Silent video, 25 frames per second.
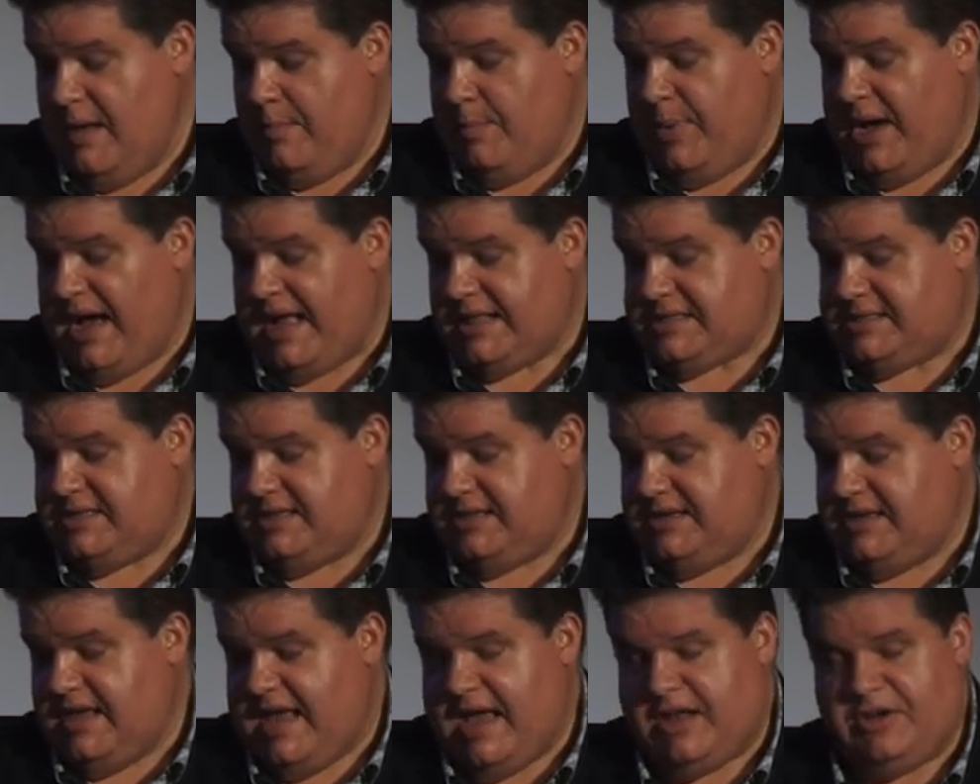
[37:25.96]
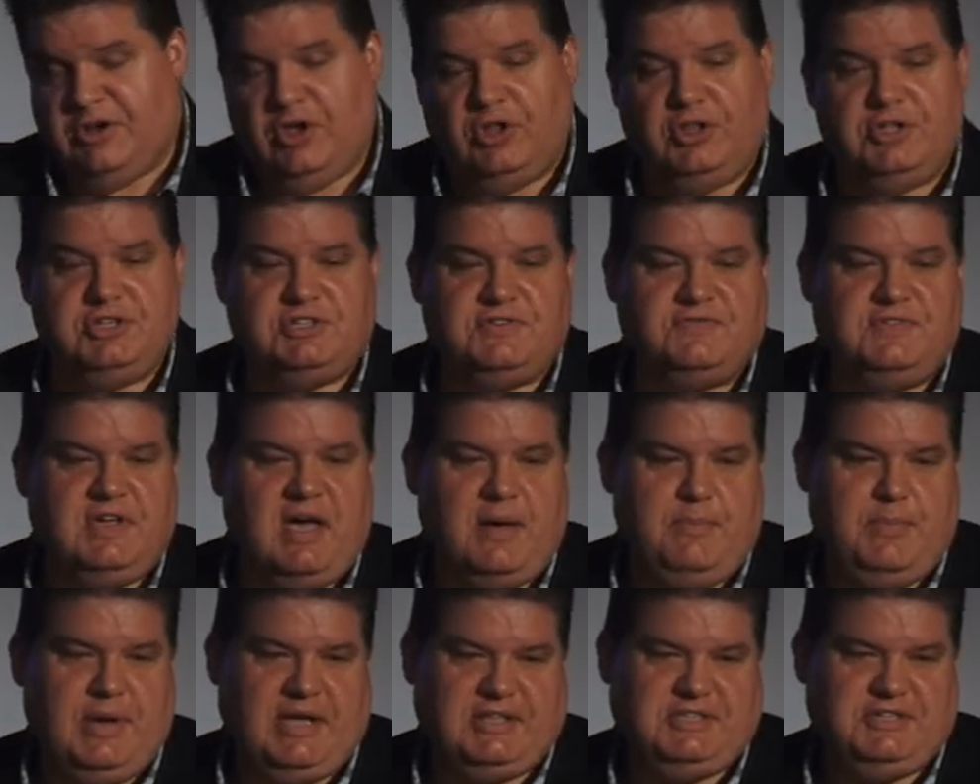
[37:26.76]
But our knowledge of
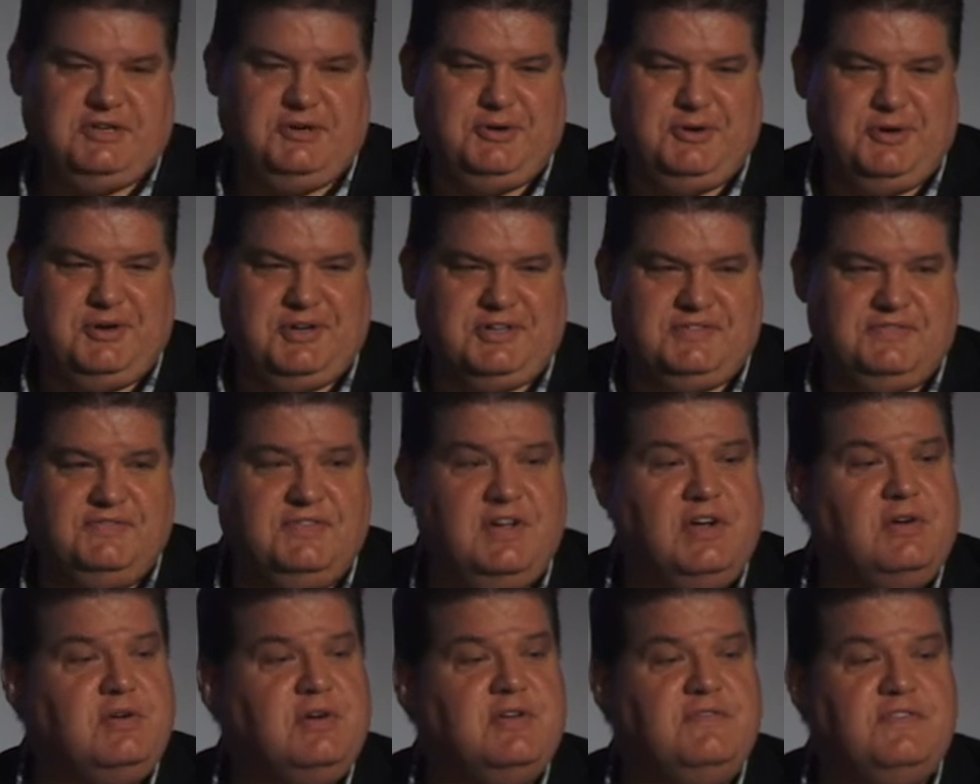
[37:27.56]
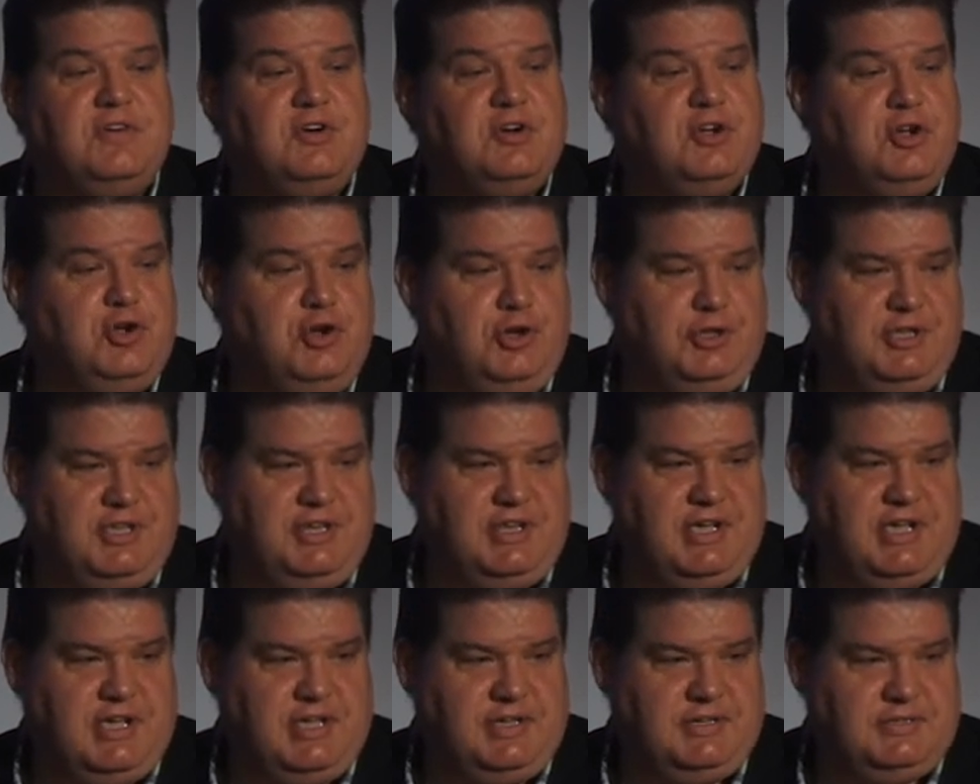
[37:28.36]
gut bacteria is very, very early
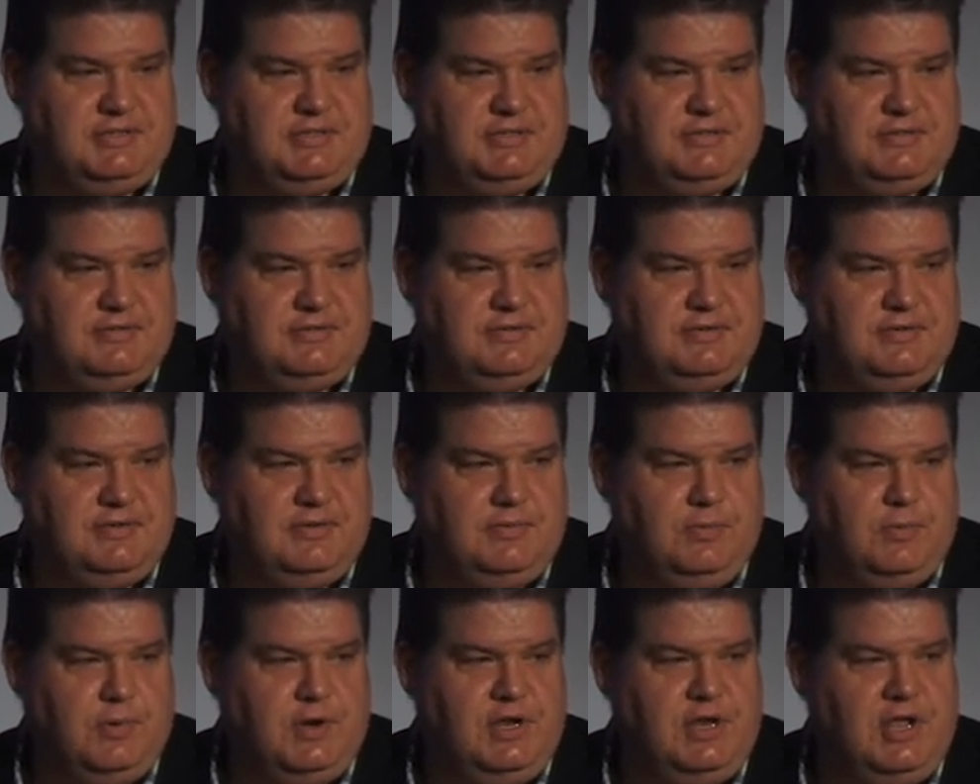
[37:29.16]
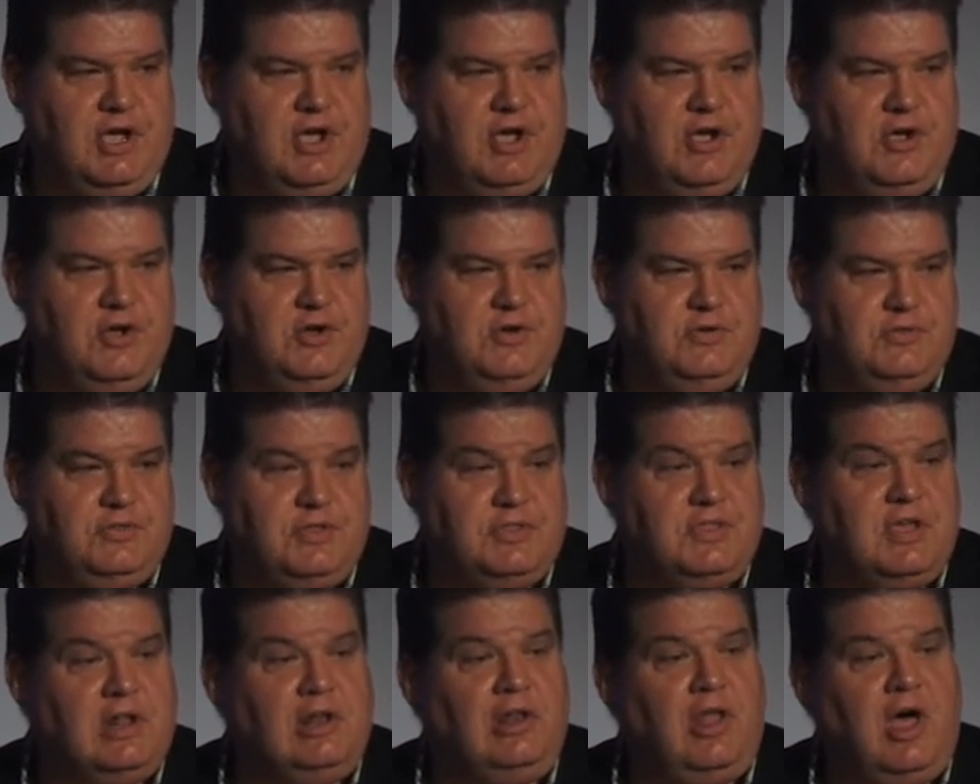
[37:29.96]
days. We know
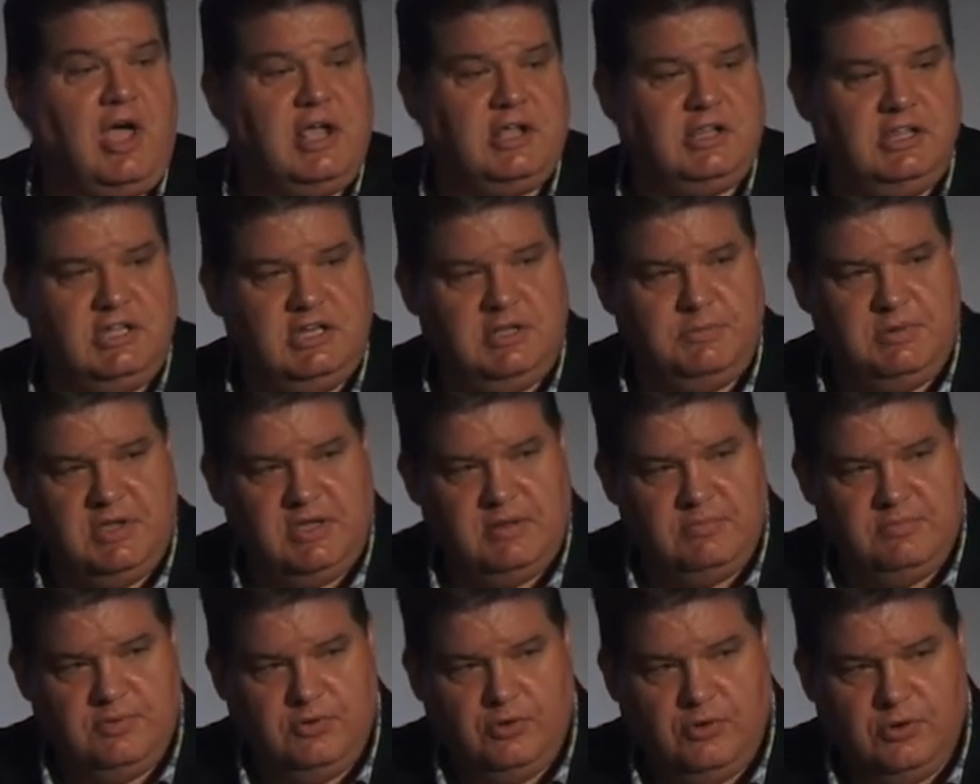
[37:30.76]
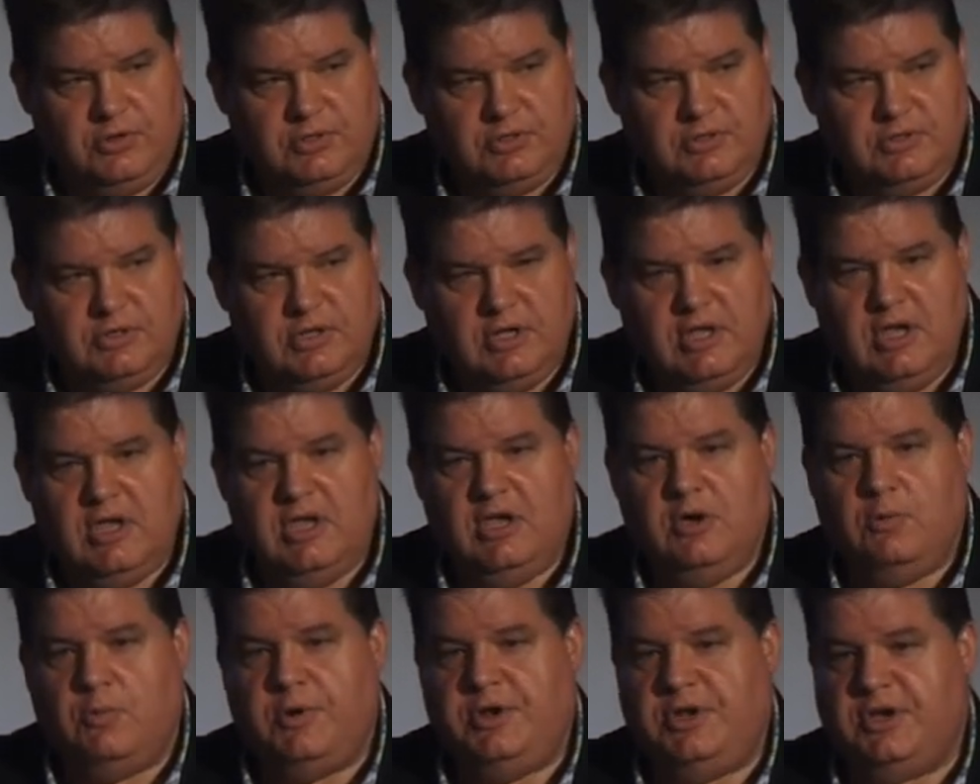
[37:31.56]
that they're likely to be important.
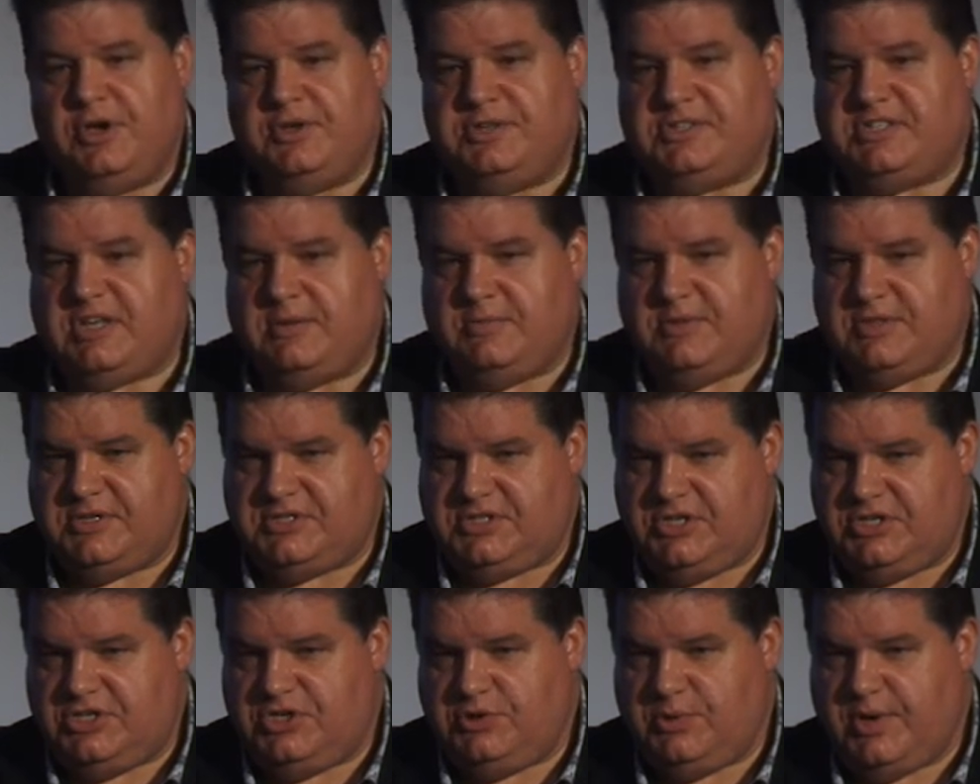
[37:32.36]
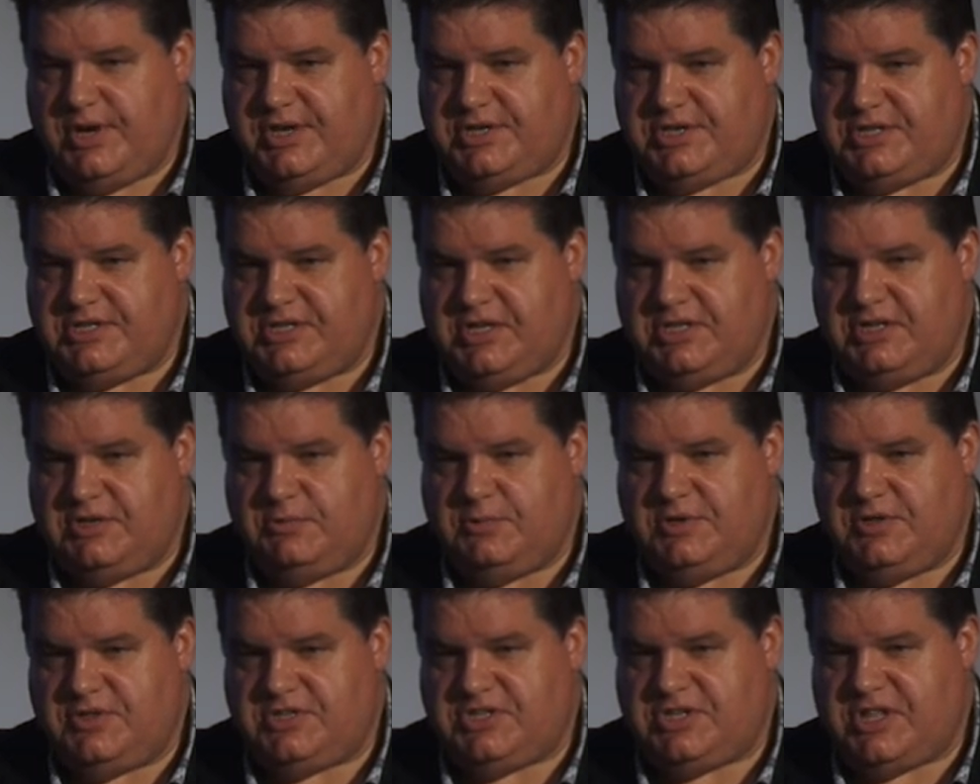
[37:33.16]
We know some of the situations under
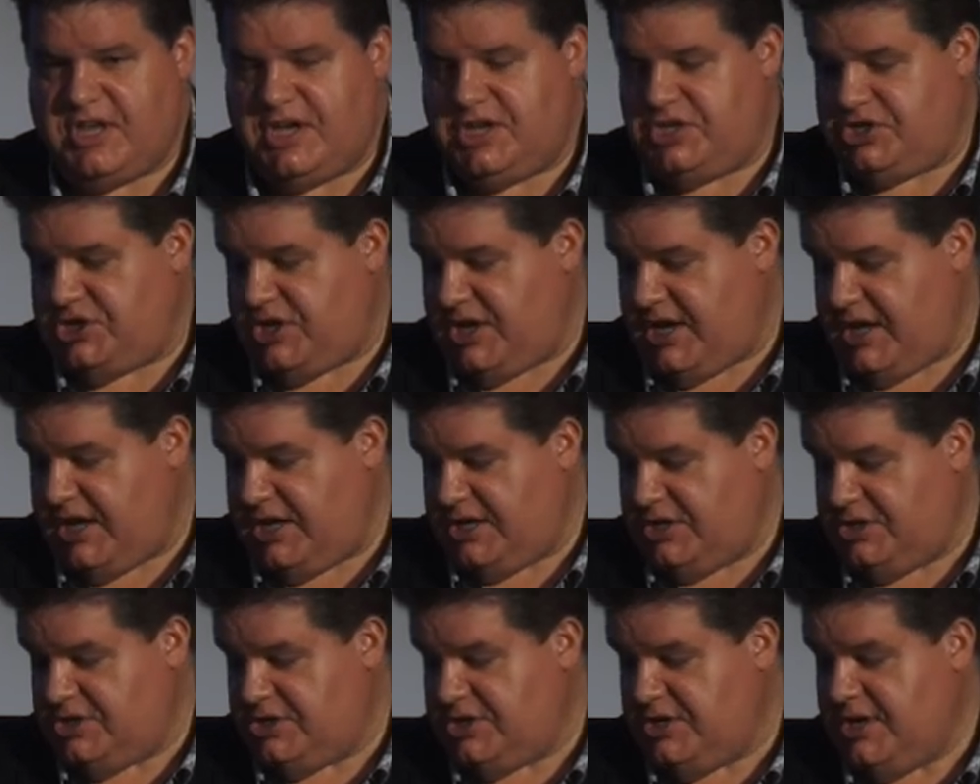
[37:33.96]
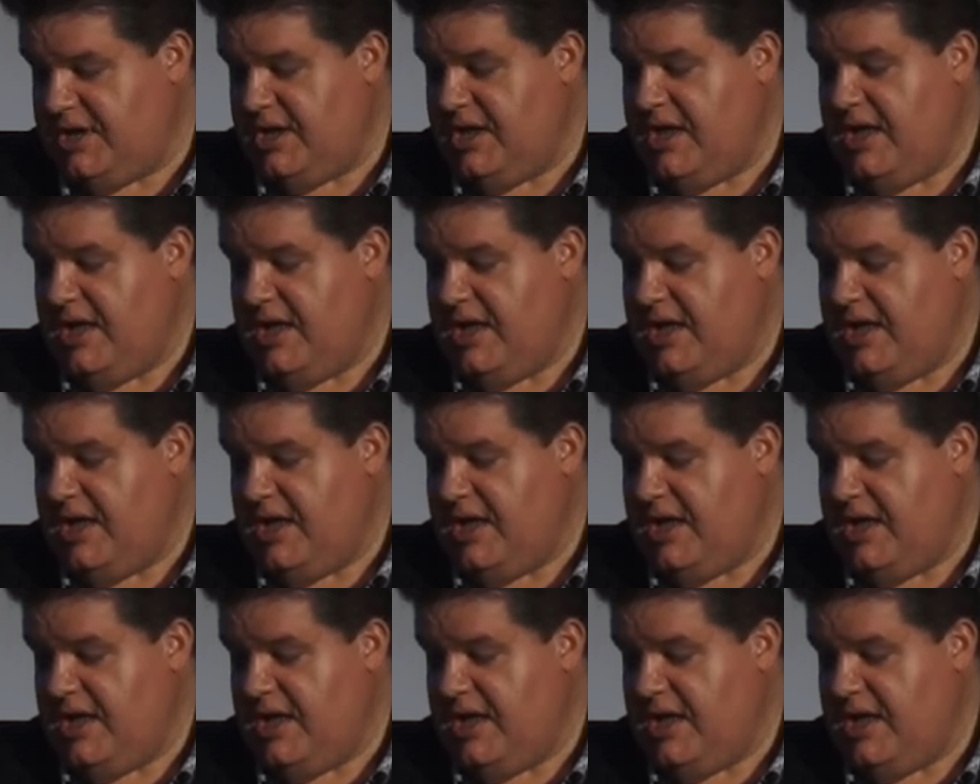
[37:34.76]
which they change.